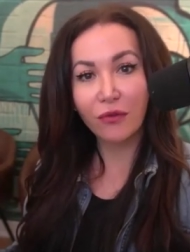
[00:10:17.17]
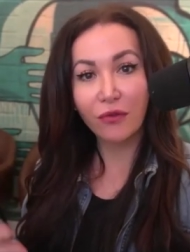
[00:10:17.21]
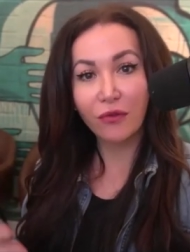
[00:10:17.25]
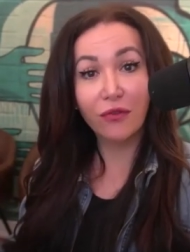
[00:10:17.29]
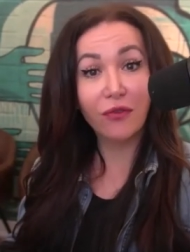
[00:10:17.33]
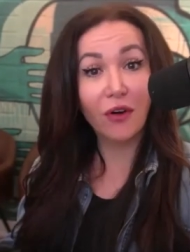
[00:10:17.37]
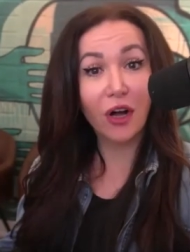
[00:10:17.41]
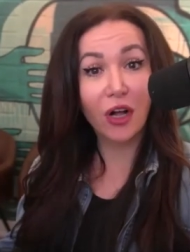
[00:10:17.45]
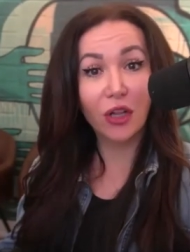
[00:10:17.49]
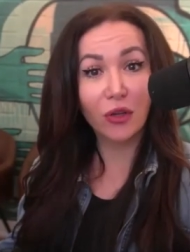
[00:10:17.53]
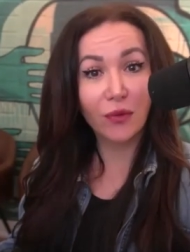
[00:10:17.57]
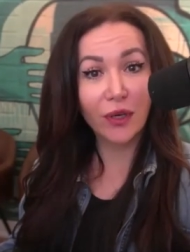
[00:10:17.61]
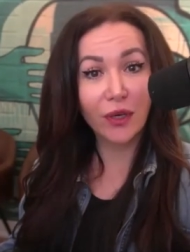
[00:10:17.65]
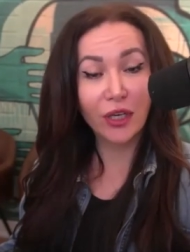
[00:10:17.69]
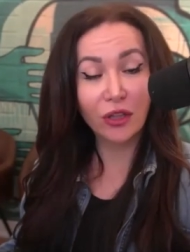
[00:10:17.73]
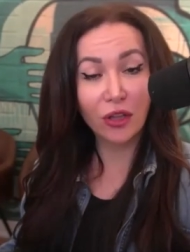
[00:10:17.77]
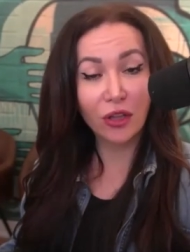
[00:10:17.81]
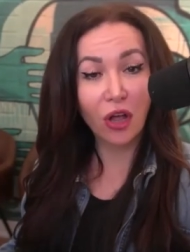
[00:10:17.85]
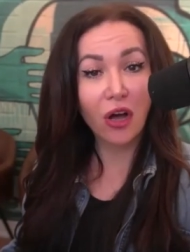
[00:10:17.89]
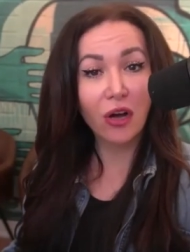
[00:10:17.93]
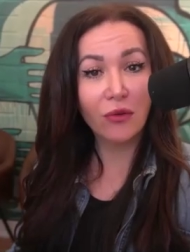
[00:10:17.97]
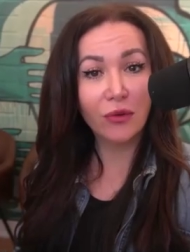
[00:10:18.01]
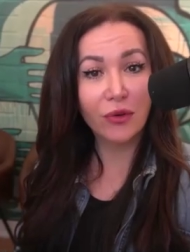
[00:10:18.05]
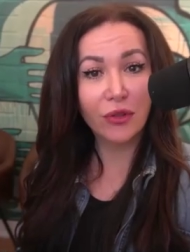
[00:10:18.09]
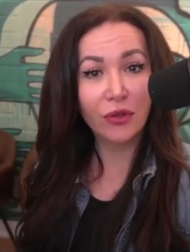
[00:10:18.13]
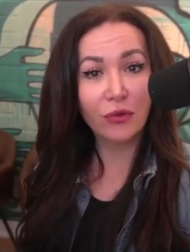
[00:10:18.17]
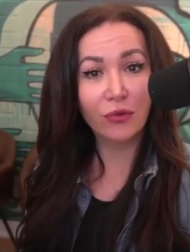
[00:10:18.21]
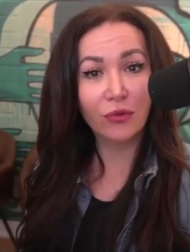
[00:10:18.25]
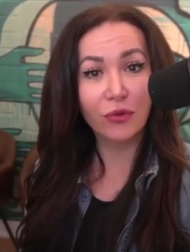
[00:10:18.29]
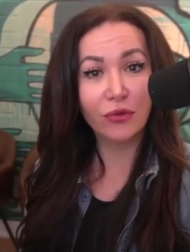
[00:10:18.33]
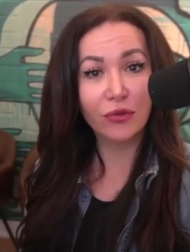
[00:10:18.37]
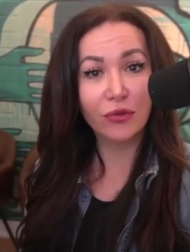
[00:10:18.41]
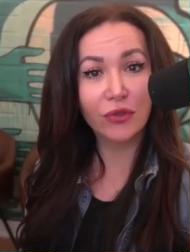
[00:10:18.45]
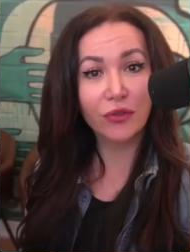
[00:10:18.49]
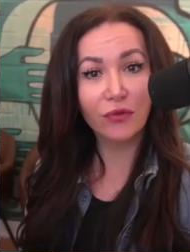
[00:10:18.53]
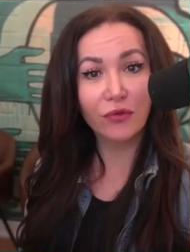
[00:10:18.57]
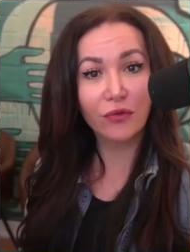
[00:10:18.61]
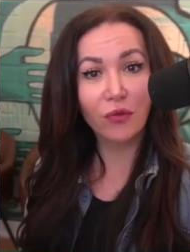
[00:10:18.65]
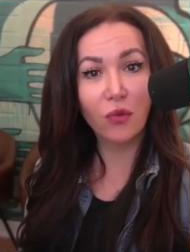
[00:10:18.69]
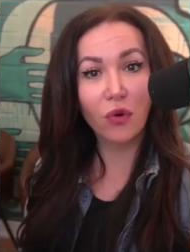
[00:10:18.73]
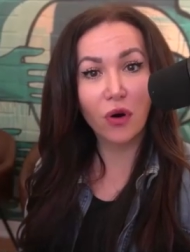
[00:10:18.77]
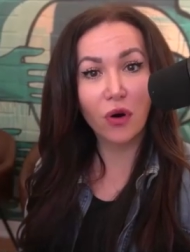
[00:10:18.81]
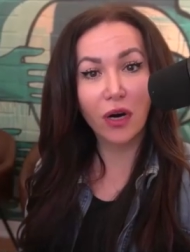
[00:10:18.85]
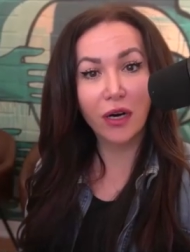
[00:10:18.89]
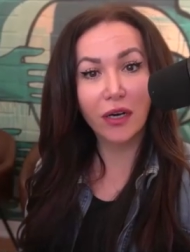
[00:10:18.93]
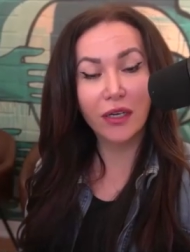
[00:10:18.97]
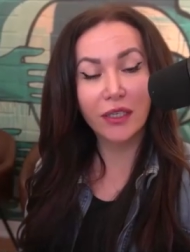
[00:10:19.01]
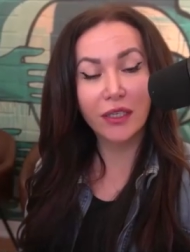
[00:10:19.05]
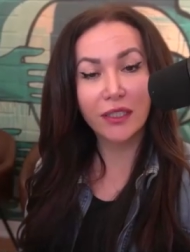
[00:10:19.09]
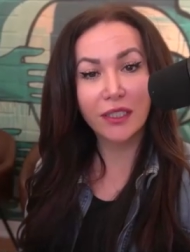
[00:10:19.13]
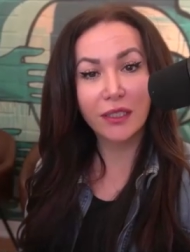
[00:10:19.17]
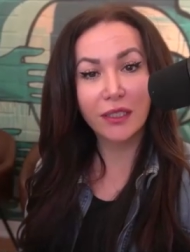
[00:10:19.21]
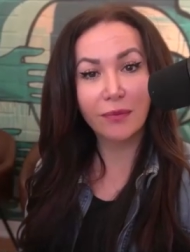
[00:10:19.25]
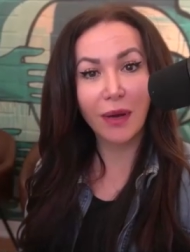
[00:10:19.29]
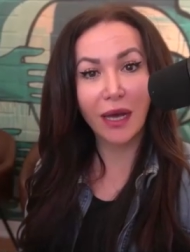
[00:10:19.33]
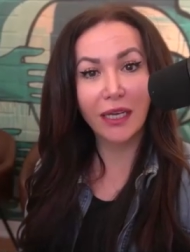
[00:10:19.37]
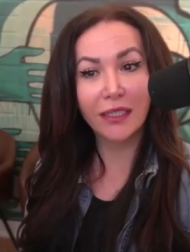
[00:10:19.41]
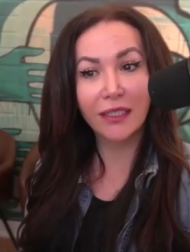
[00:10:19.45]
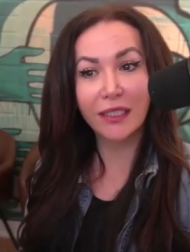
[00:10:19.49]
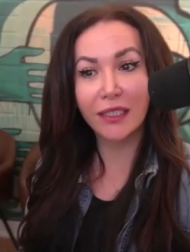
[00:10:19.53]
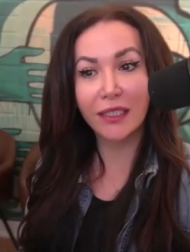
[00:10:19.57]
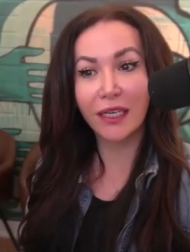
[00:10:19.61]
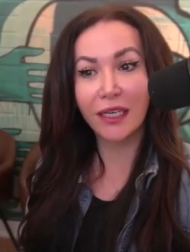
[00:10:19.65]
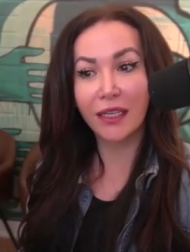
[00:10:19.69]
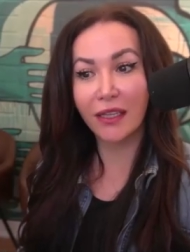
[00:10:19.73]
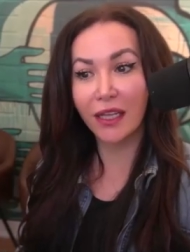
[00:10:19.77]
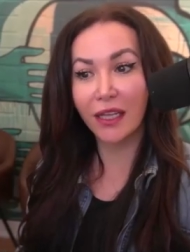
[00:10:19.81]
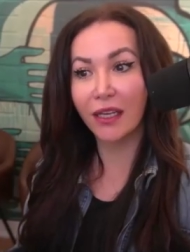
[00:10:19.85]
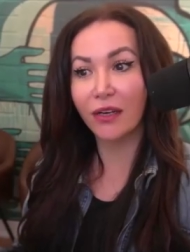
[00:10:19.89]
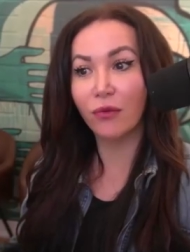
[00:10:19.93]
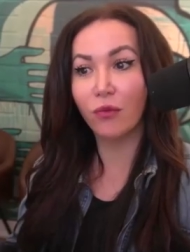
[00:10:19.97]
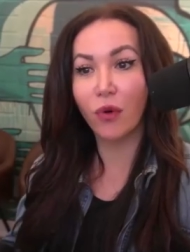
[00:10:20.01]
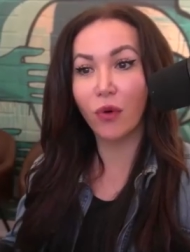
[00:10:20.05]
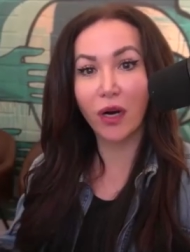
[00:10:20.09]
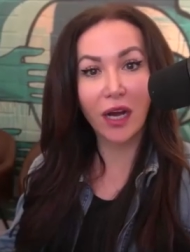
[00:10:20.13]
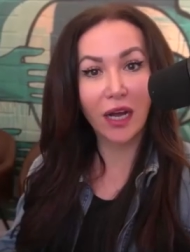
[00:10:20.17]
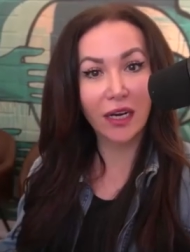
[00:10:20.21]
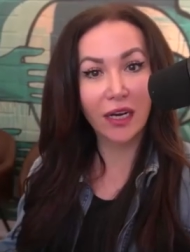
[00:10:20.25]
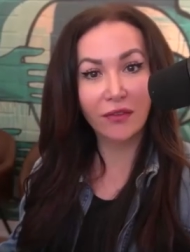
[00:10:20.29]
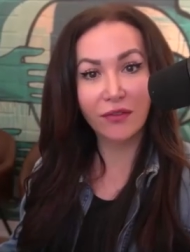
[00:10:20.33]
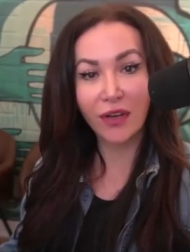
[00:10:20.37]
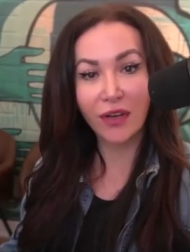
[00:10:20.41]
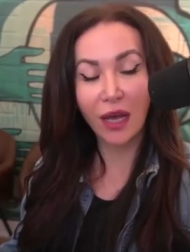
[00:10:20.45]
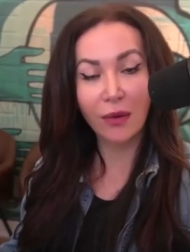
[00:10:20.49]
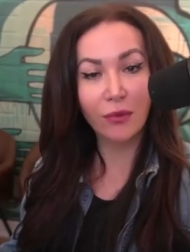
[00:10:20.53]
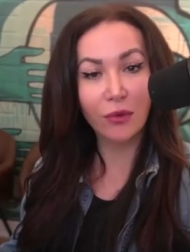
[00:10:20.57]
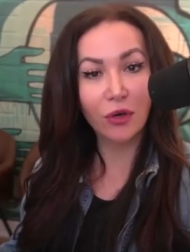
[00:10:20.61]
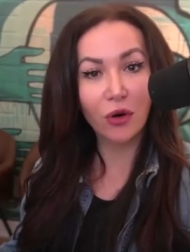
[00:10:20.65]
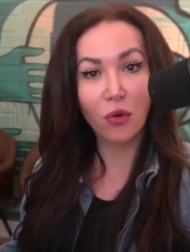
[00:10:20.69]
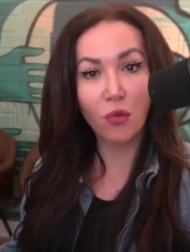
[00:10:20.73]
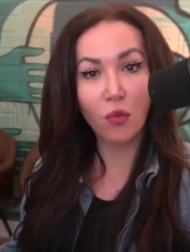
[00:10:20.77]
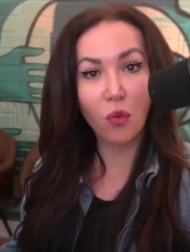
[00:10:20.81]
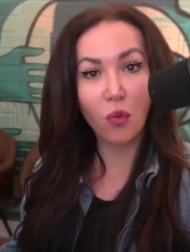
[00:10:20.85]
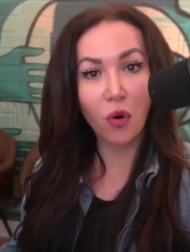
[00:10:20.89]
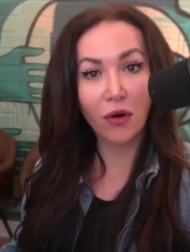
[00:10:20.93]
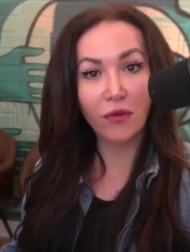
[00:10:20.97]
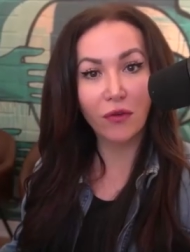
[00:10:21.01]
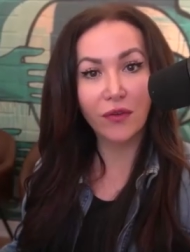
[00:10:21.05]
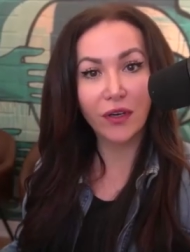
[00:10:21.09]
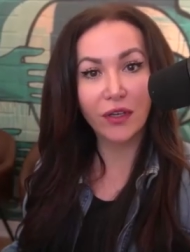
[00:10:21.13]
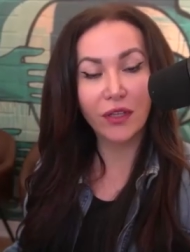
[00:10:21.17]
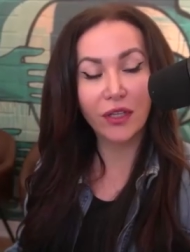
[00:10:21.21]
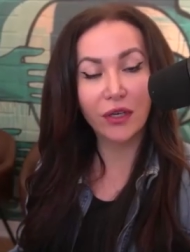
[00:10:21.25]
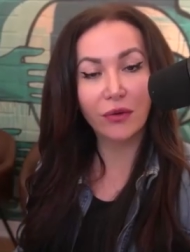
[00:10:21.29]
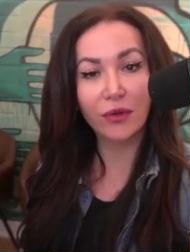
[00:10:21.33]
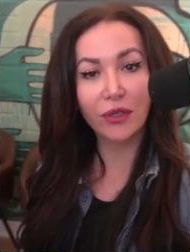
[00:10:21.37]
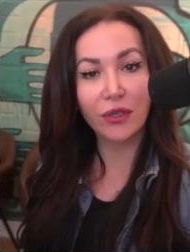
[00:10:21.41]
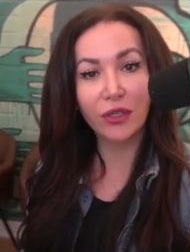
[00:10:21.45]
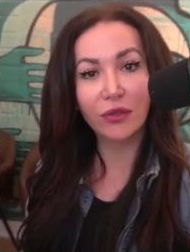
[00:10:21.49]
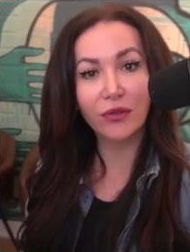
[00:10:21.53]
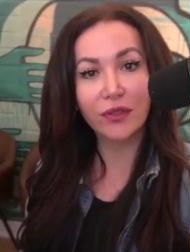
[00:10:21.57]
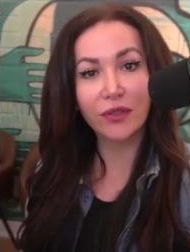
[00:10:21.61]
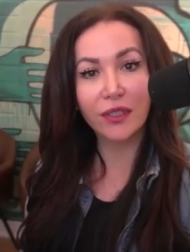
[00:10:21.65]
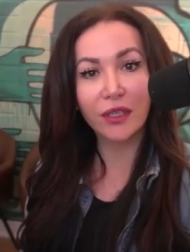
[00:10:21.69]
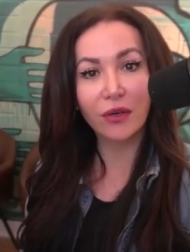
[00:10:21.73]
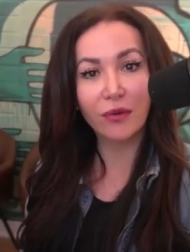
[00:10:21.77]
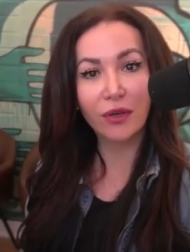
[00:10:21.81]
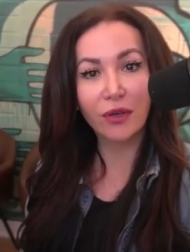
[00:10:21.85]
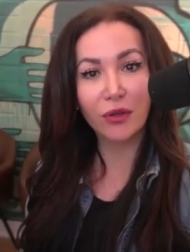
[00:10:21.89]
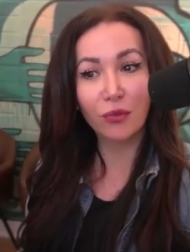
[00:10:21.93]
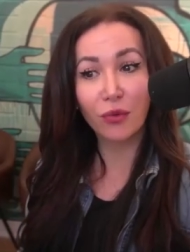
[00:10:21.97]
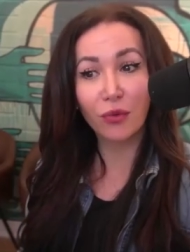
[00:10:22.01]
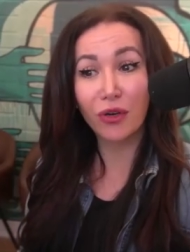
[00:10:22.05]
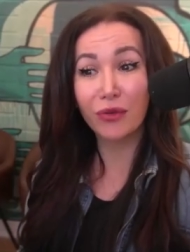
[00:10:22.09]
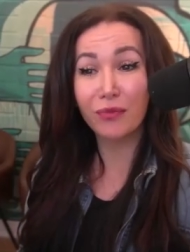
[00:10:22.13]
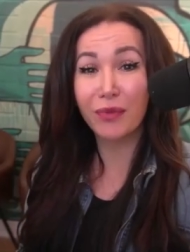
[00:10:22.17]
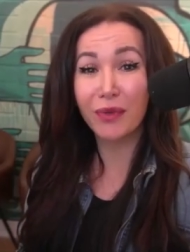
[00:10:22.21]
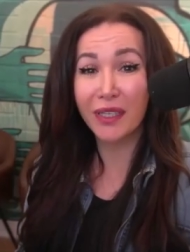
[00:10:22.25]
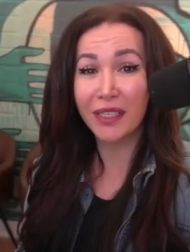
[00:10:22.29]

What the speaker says: following along with the rules of war, depending, and then what kind of chemical warfare they were using around the world?